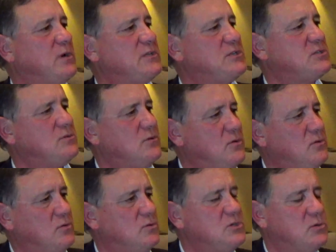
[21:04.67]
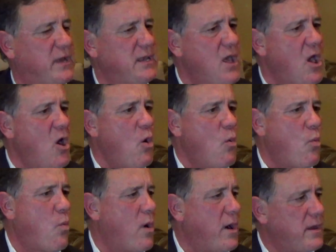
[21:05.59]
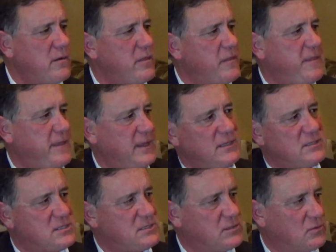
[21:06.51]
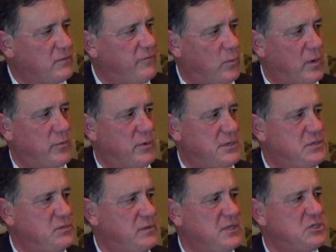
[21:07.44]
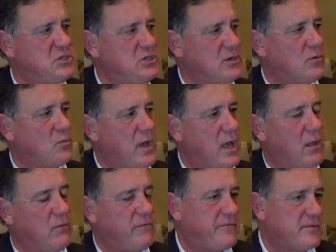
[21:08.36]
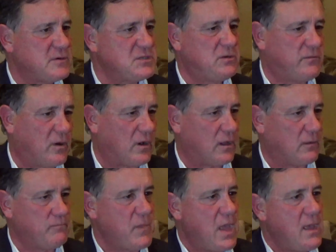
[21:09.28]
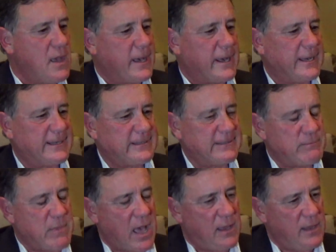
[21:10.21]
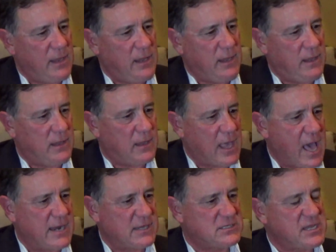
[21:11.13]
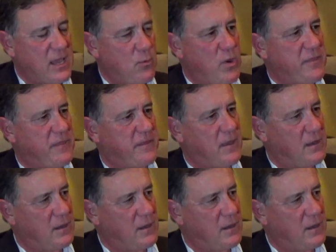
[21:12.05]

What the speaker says: what's new to it. What are the things to look forward to this year? Well, first of all, you got to say, with